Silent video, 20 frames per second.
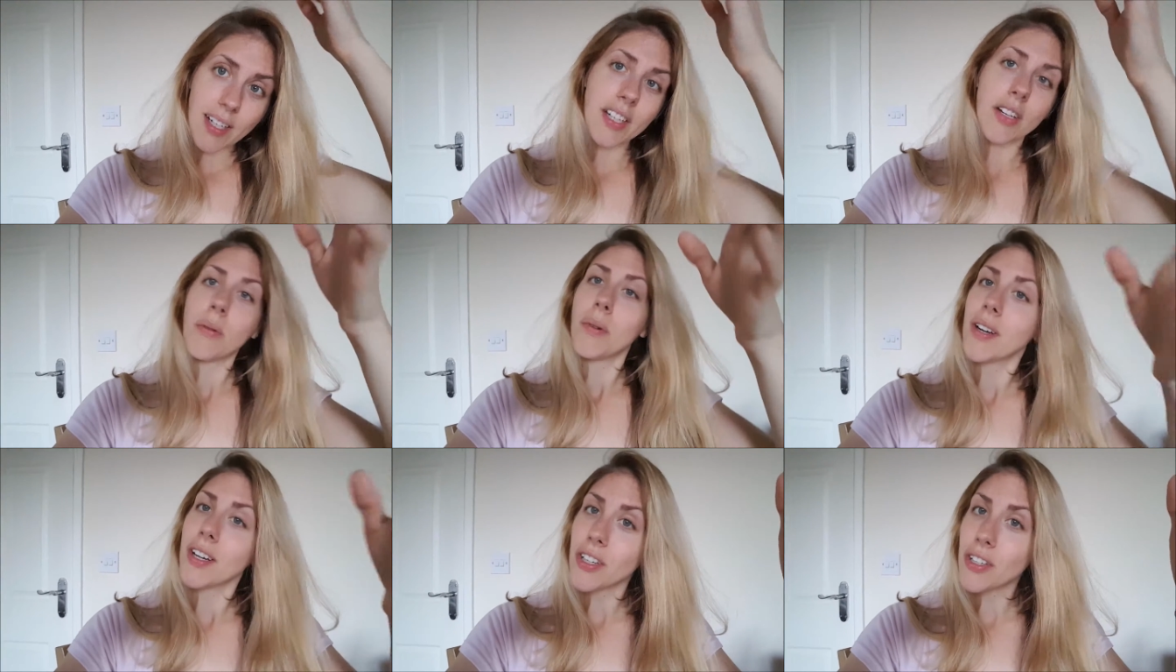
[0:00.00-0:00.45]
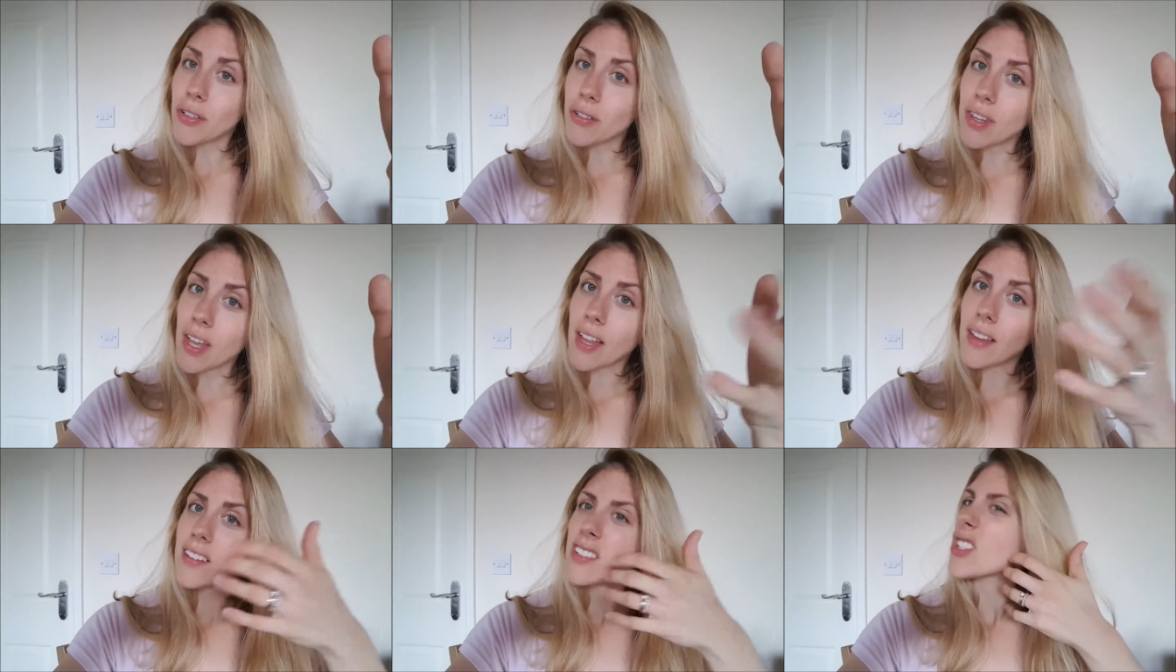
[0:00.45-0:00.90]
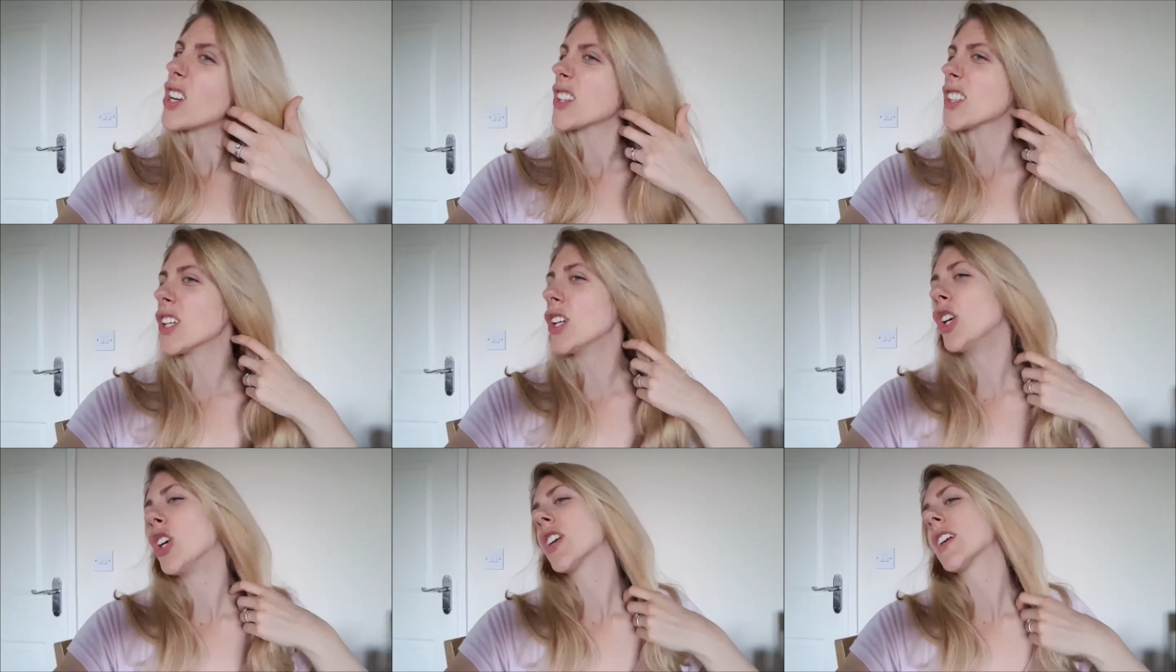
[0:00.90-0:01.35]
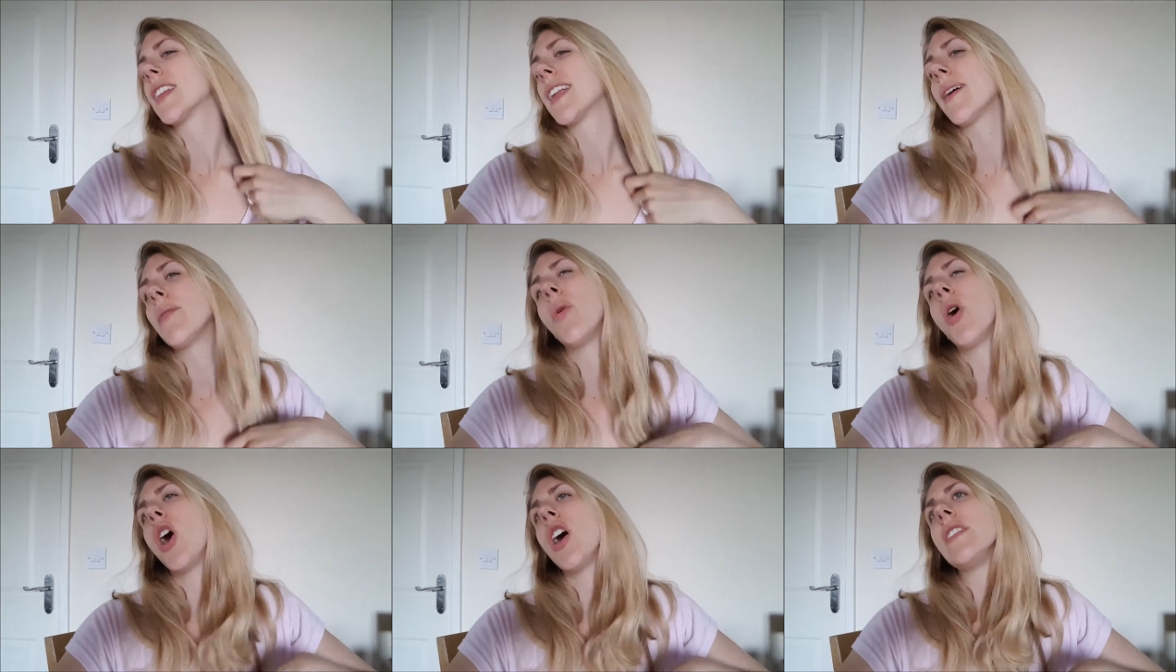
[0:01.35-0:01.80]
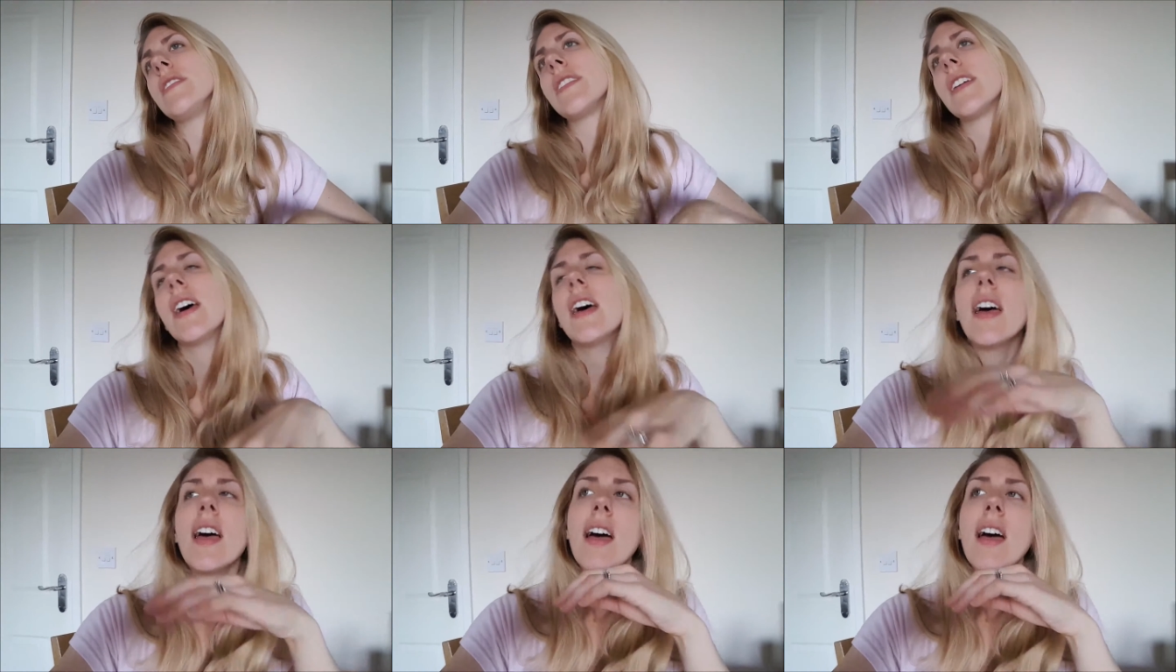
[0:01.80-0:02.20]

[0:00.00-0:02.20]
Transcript: I don't want to do that. It's not the look that I want.